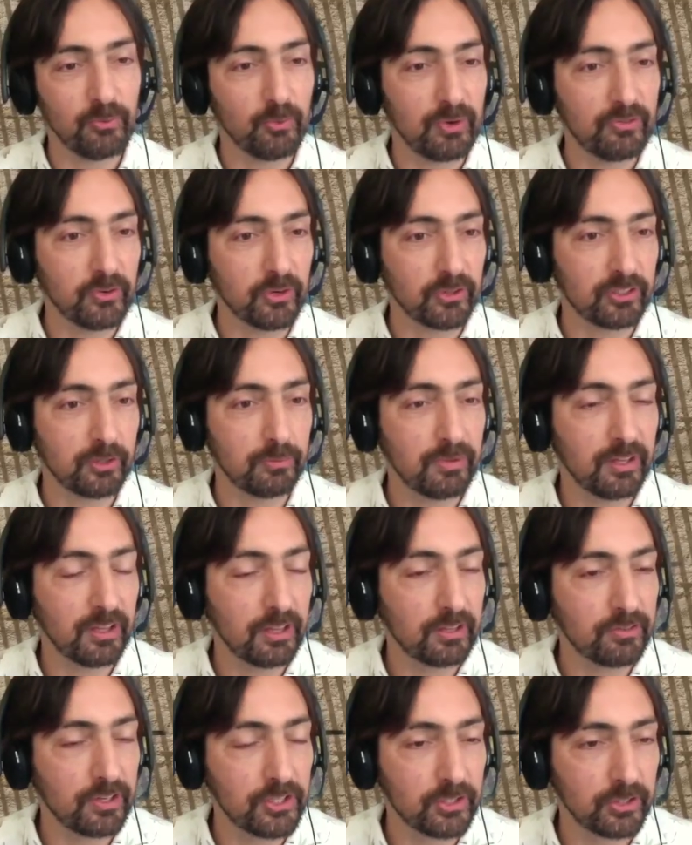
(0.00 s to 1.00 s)
we've got something in
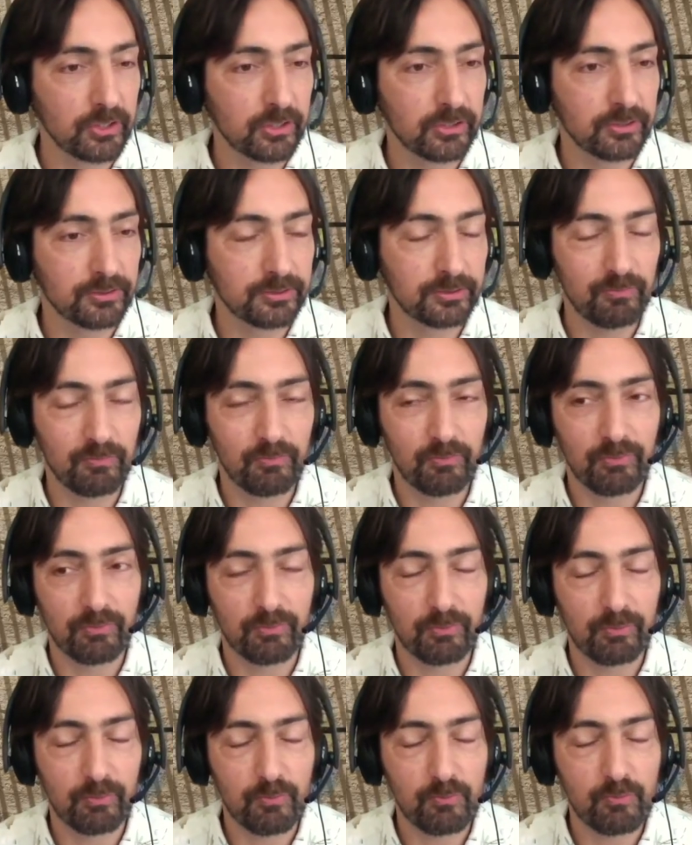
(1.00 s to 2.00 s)
the region of,
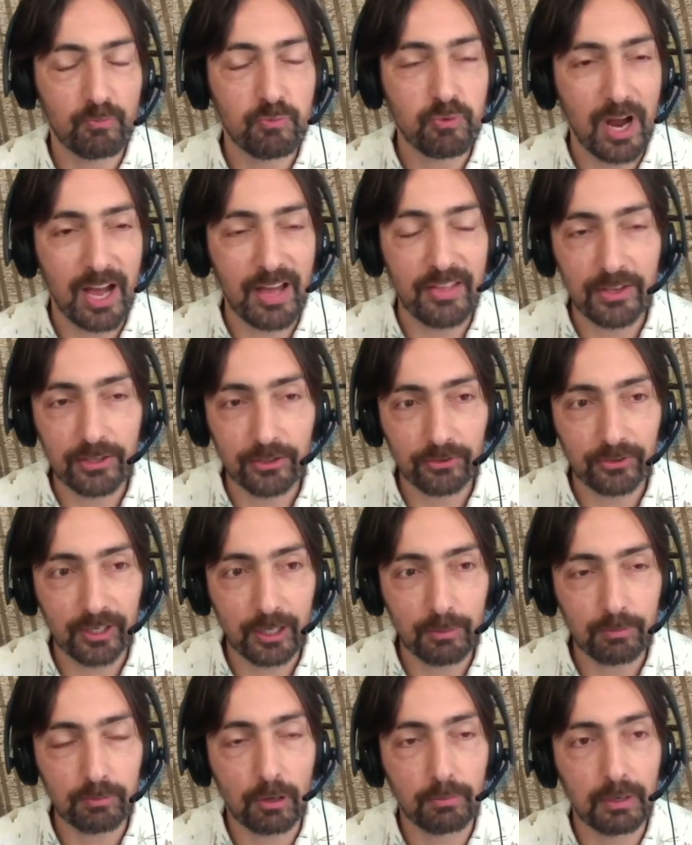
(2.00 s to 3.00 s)
at this
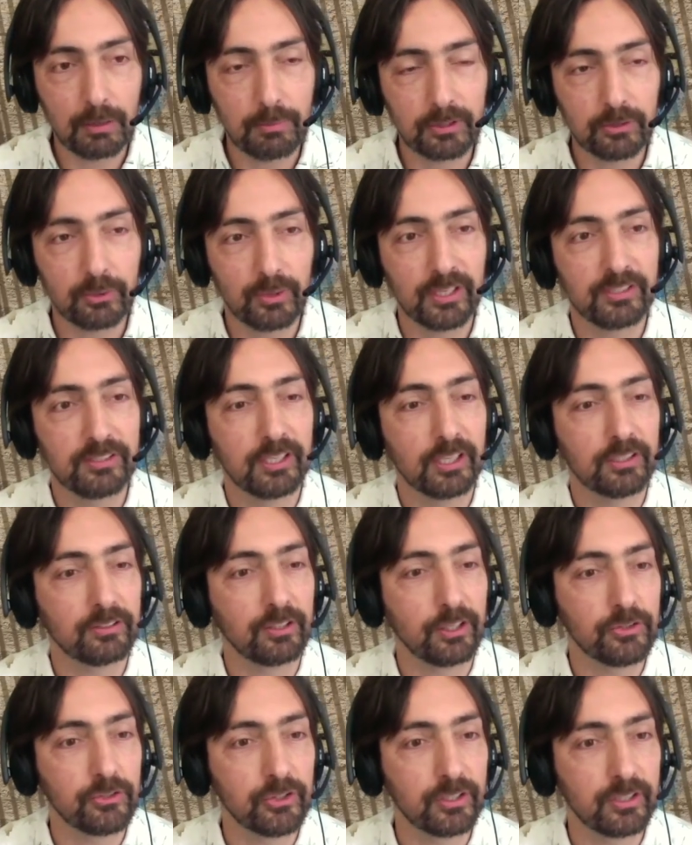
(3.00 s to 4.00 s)
rate, probably between
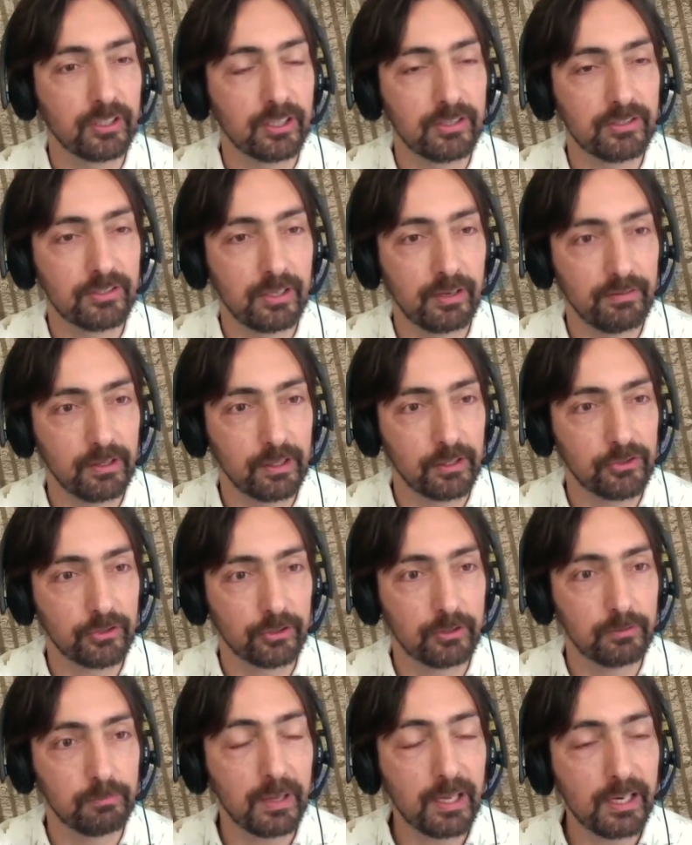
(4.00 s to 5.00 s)
600 and
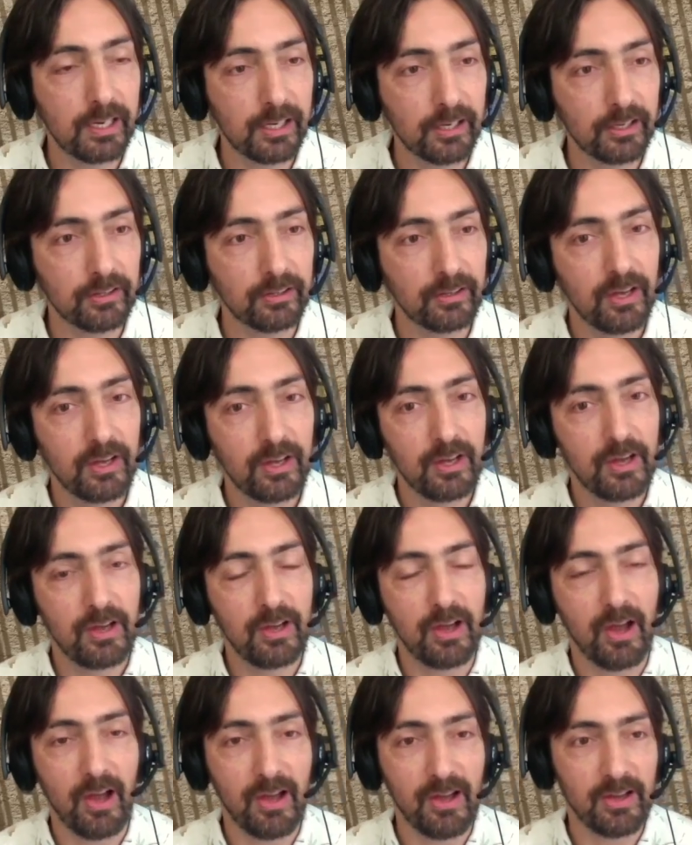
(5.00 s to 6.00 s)
700 billion
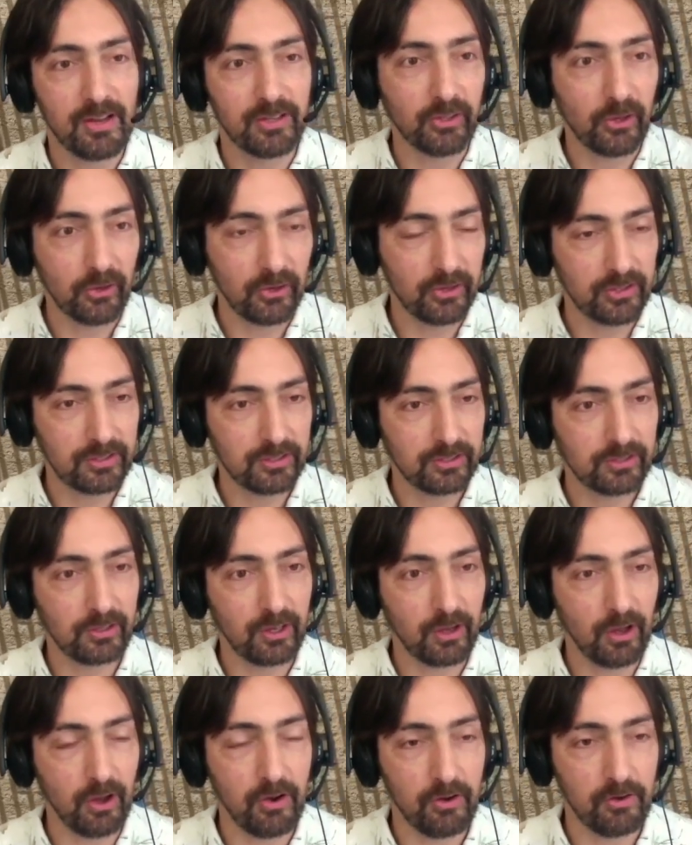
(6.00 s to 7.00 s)
dollars
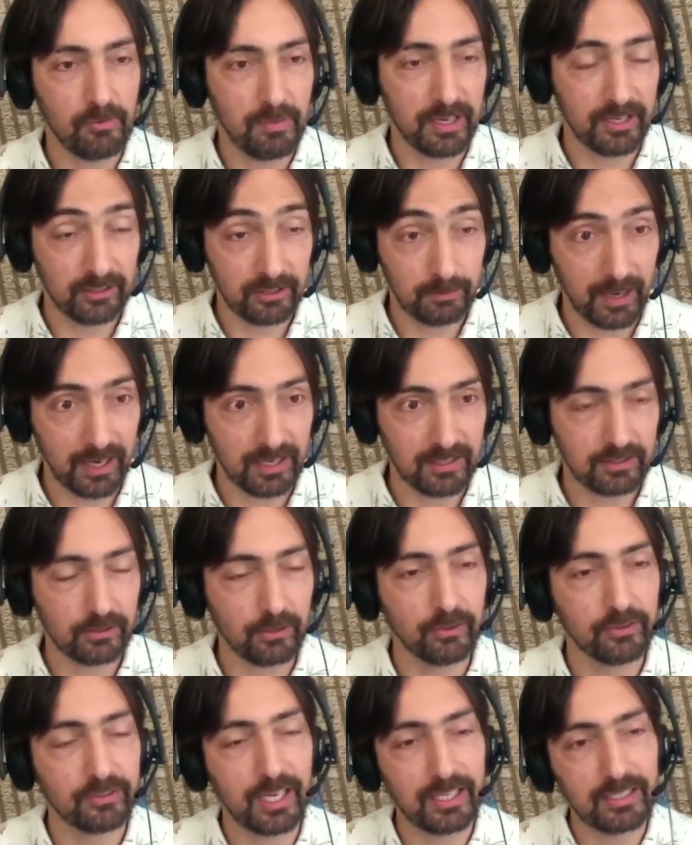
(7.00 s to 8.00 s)
are being spent
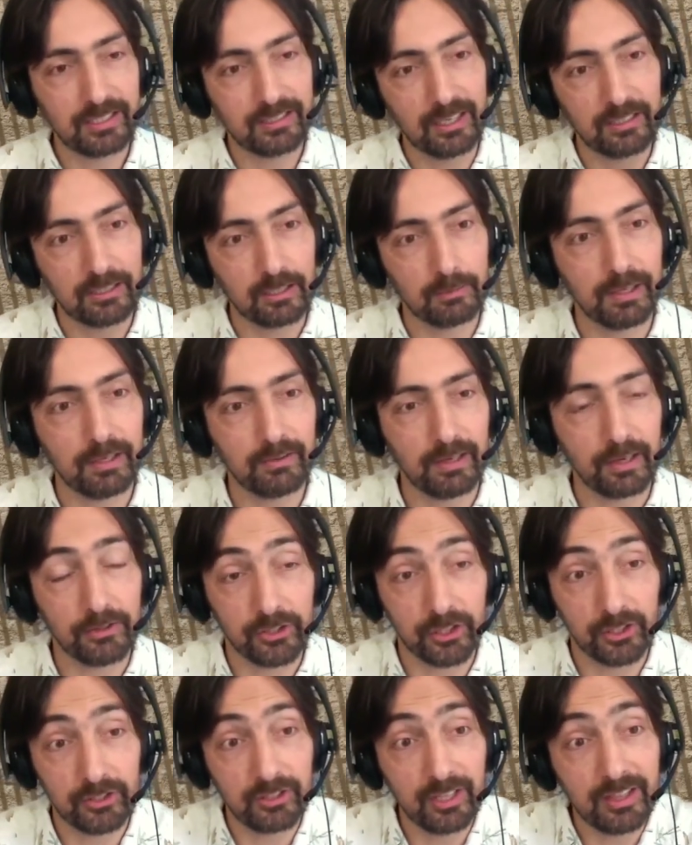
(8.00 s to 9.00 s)
on data center build out
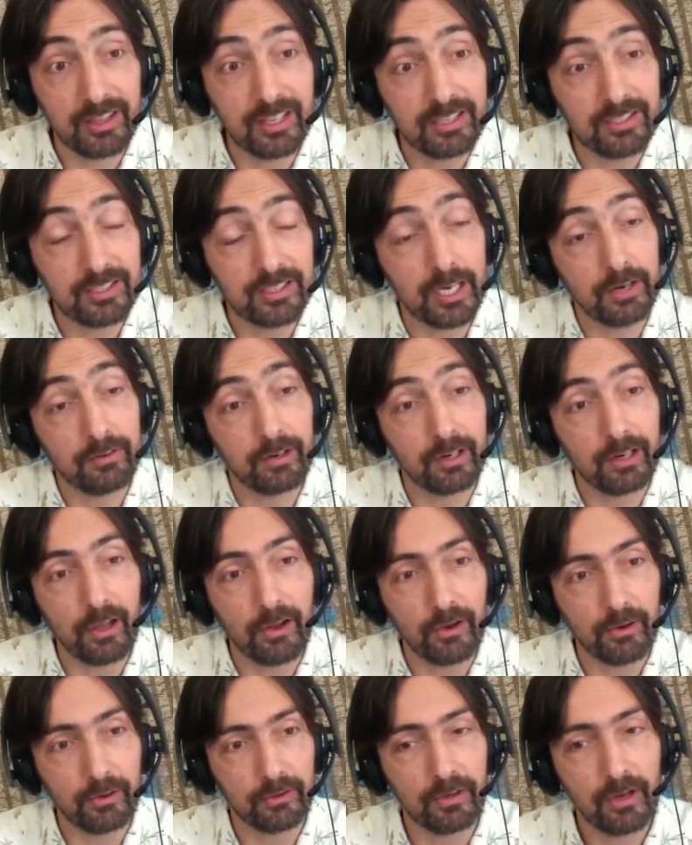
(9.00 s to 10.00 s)
just in this year
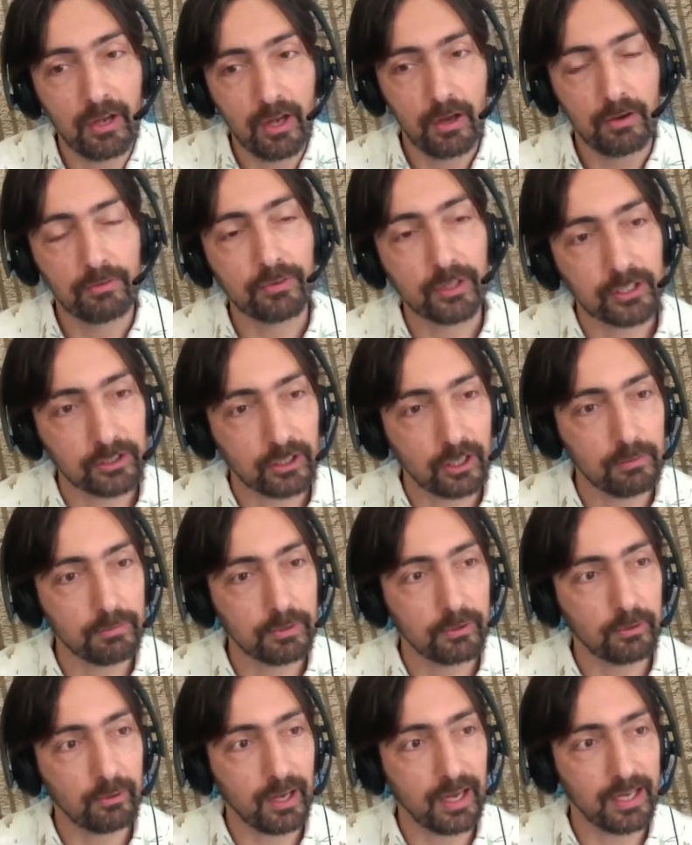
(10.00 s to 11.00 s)
alone, for
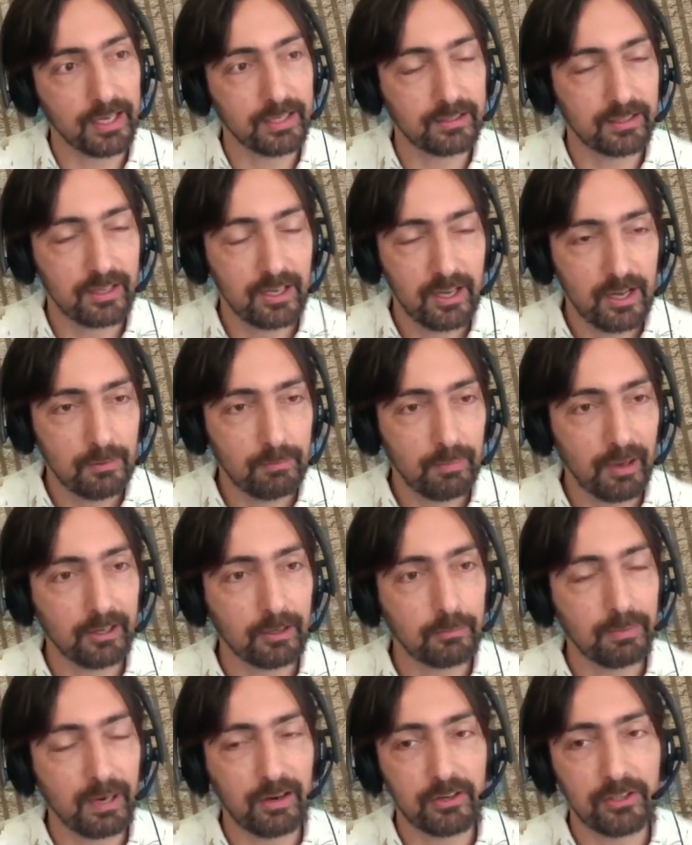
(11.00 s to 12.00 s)
example. And by
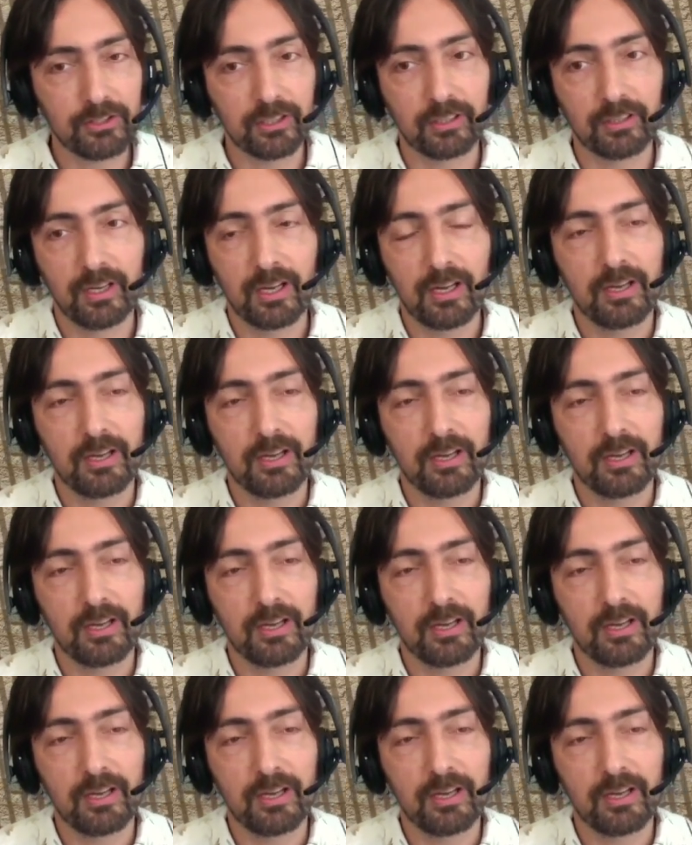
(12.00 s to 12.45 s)
comparison,